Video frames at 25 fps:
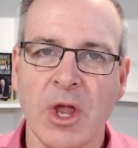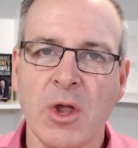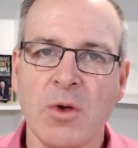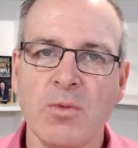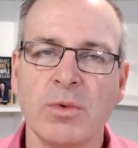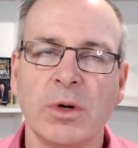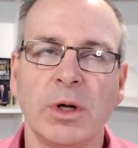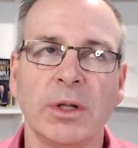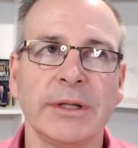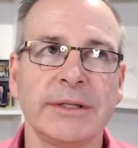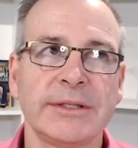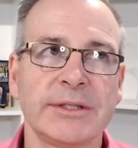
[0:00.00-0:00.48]

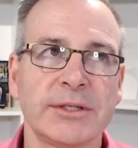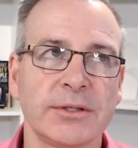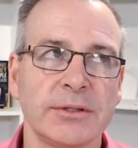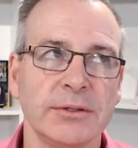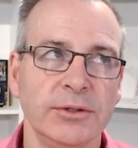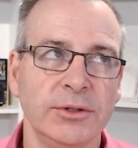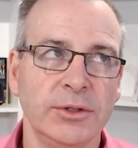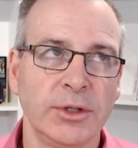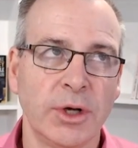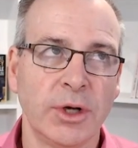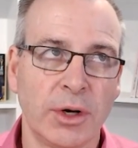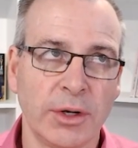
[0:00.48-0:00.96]
Well, it's
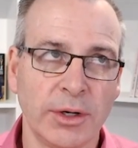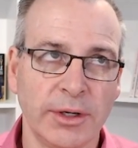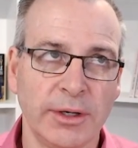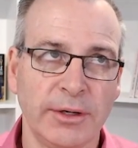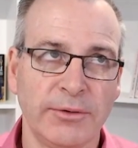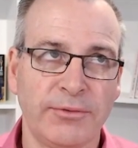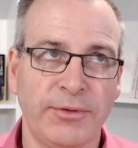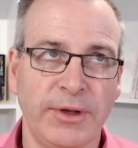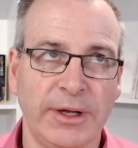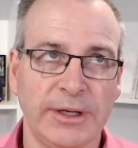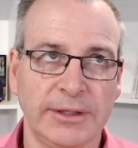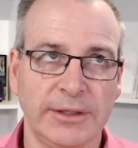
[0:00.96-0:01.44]
not an
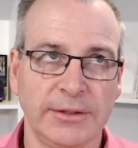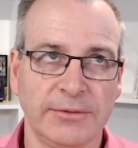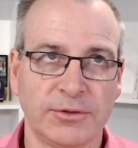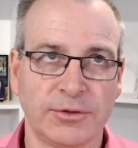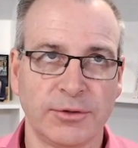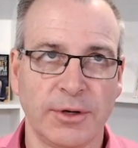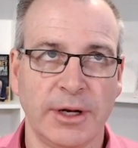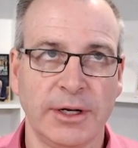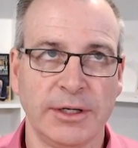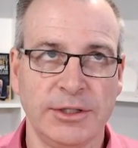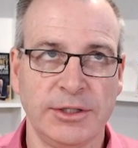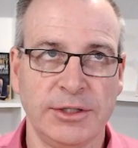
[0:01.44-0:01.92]
effective
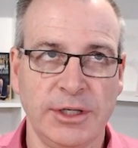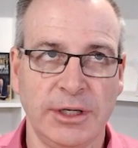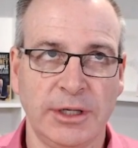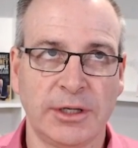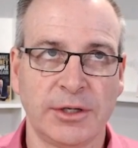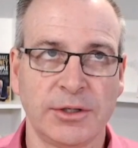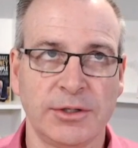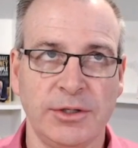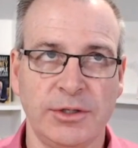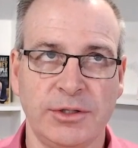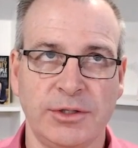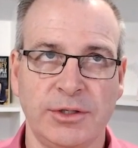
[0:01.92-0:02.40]
strategy
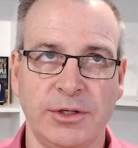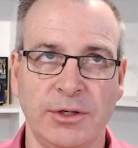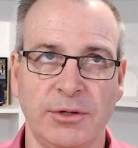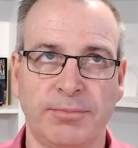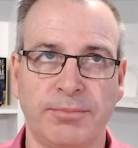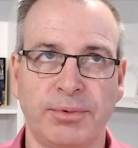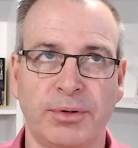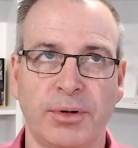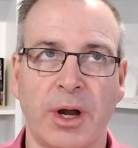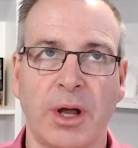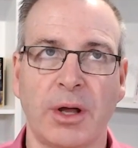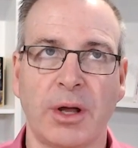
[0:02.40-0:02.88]
because you're
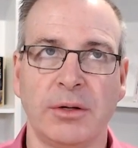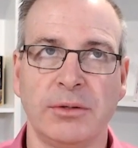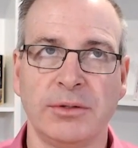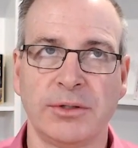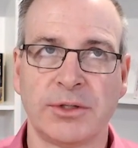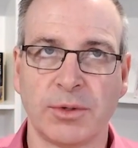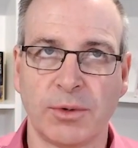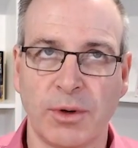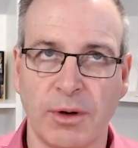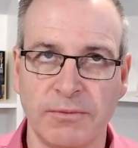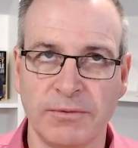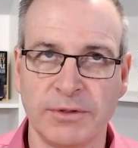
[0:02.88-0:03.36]
prone
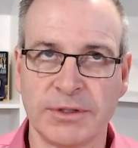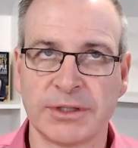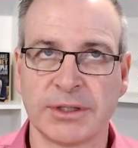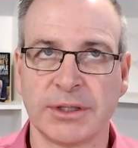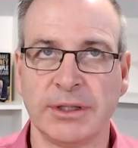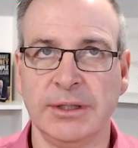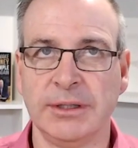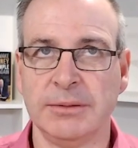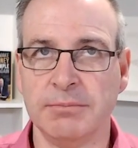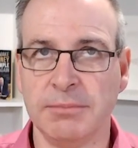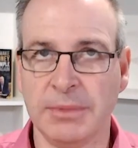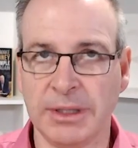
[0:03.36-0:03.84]
to
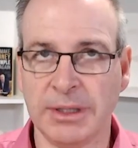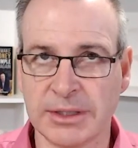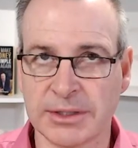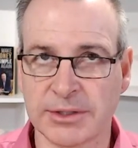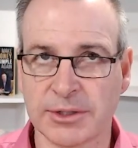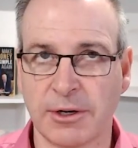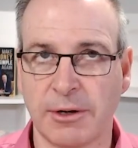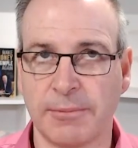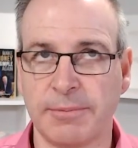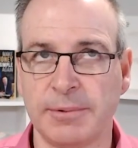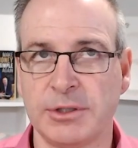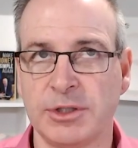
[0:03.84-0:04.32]
obviously miss
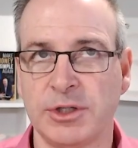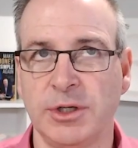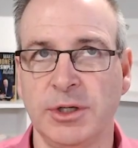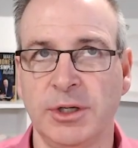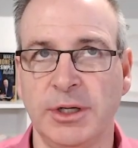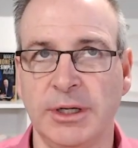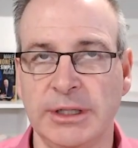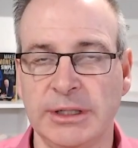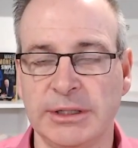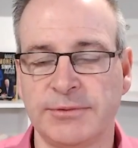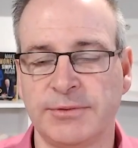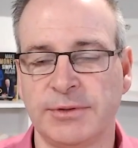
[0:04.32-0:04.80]

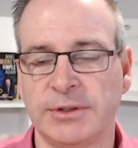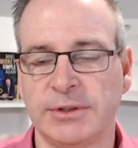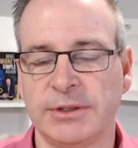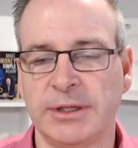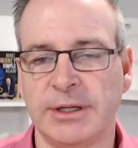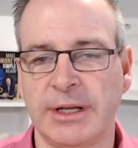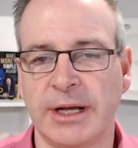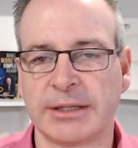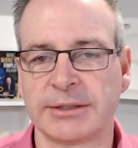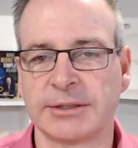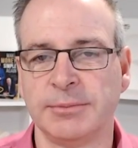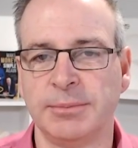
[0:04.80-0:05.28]
opportunities for
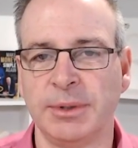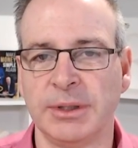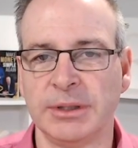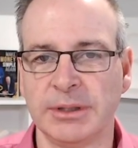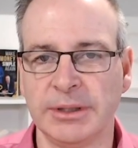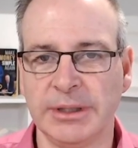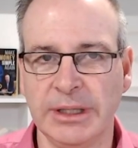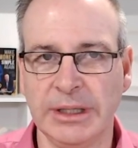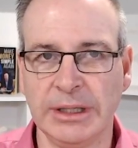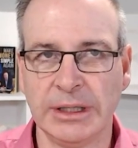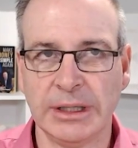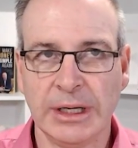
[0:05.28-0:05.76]

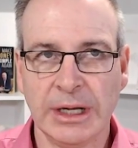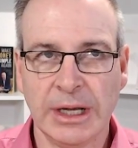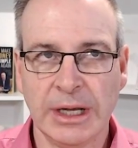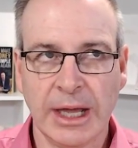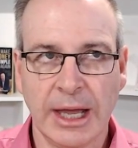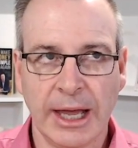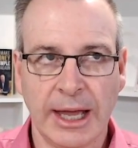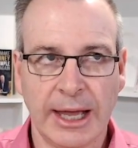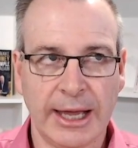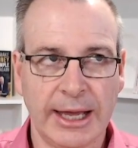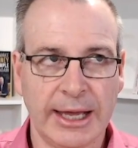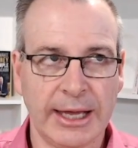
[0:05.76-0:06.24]
deductibility.
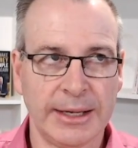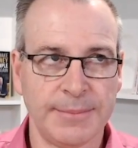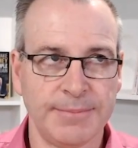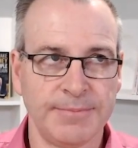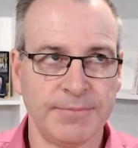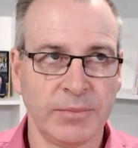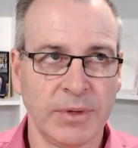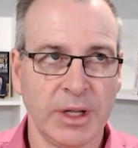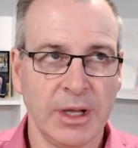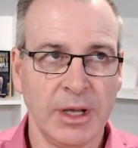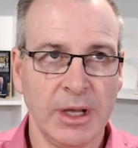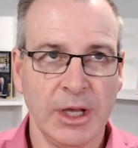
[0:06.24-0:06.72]

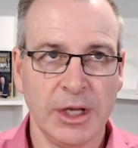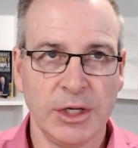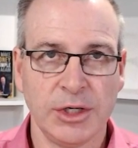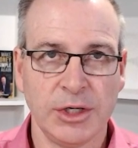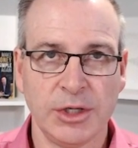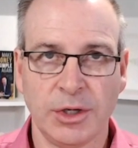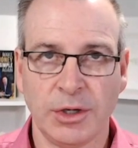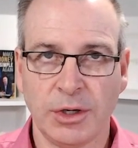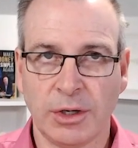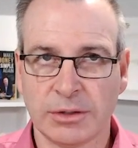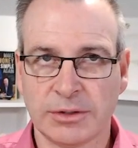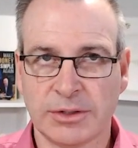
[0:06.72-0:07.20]

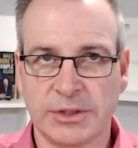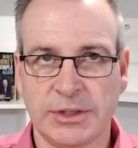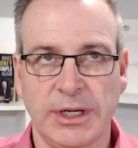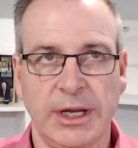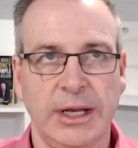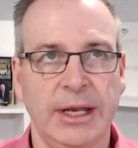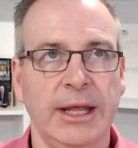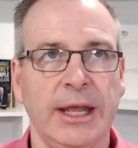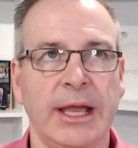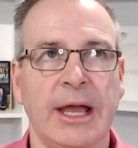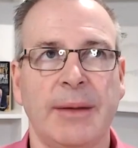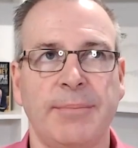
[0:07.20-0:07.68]
You're not
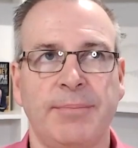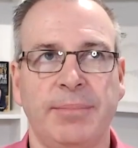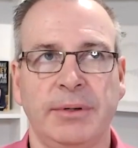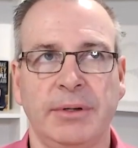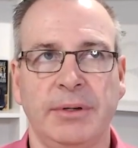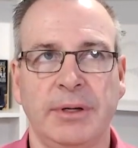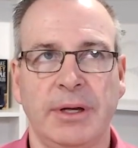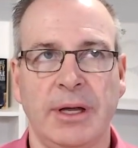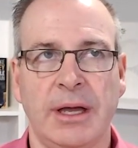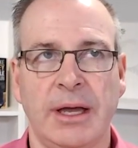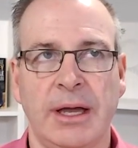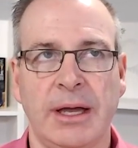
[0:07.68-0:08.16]
setting up
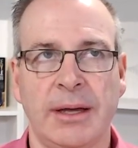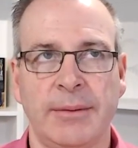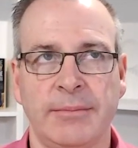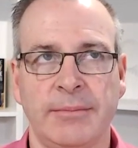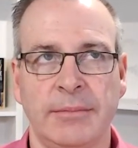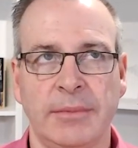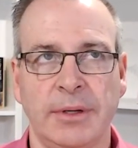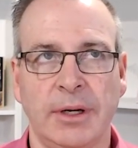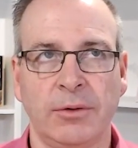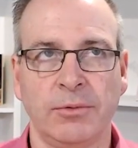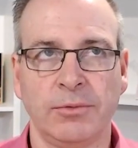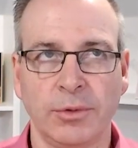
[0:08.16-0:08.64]

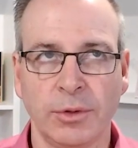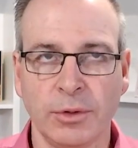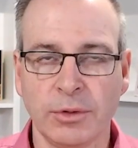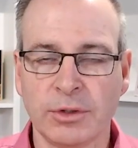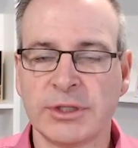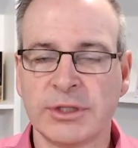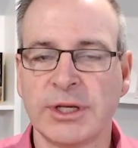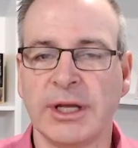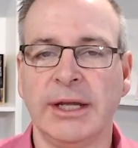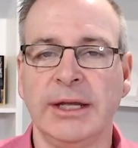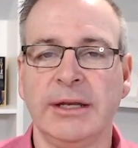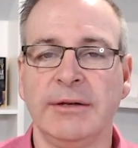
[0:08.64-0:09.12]
a
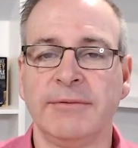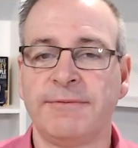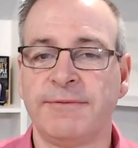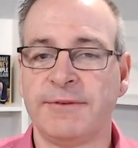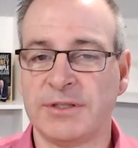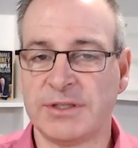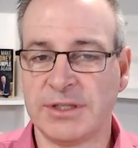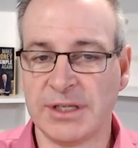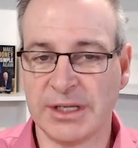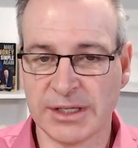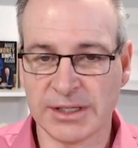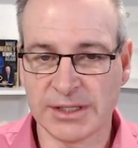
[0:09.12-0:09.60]
routine for
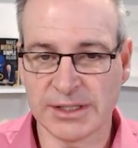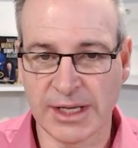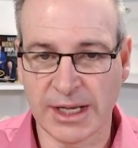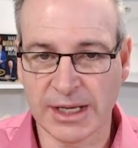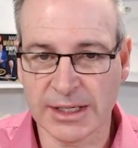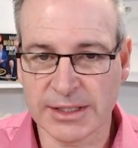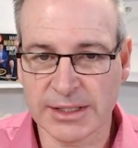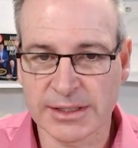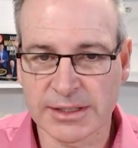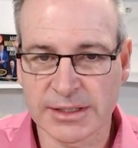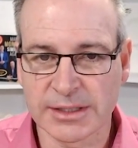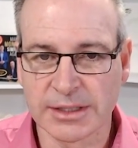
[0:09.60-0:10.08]

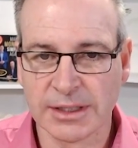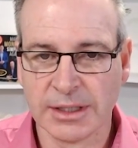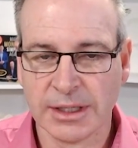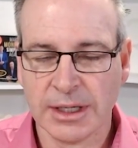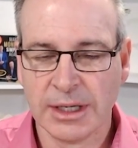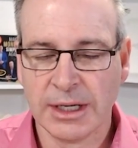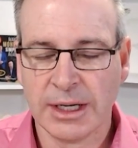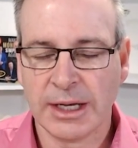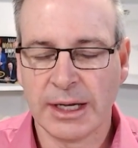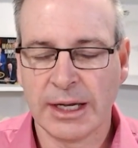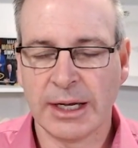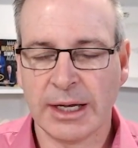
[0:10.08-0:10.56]
success
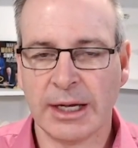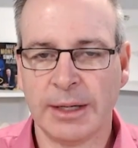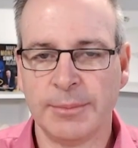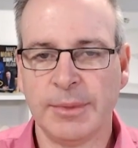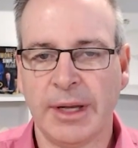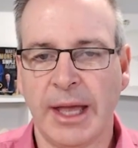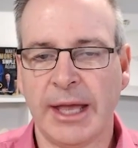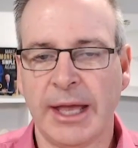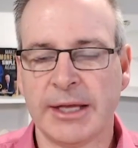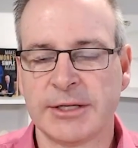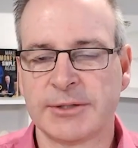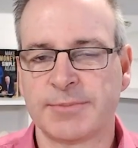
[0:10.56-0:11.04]

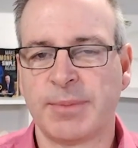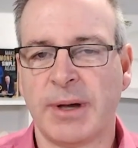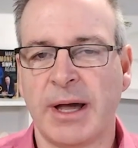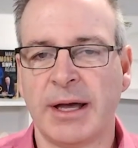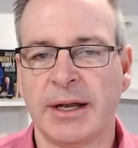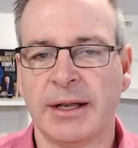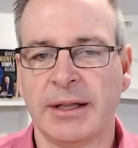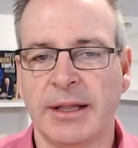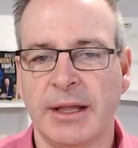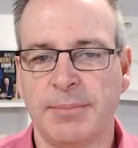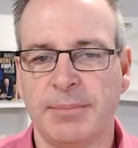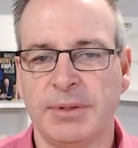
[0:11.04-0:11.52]
as part
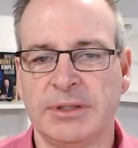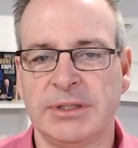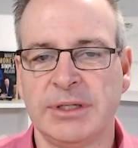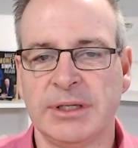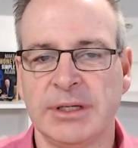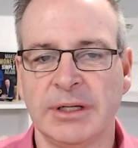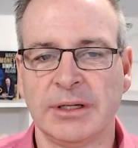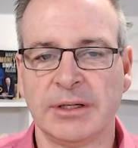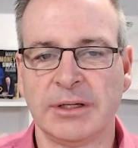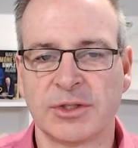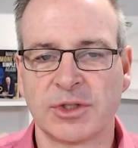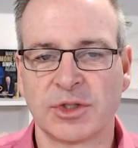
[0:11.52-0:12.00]
of that
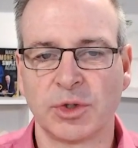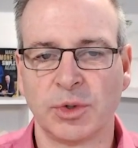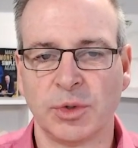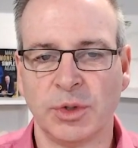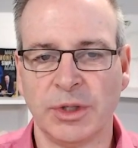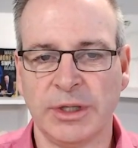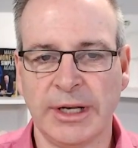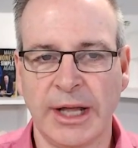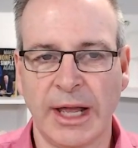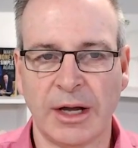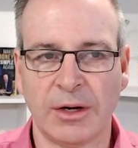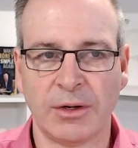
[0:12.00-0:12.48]
particular story.
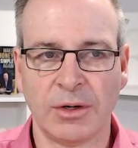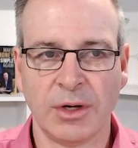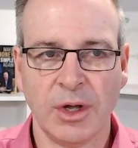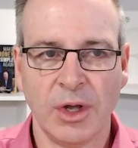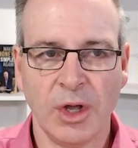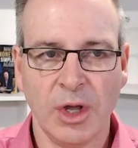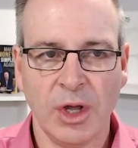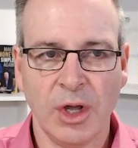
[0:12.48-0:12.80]
Now,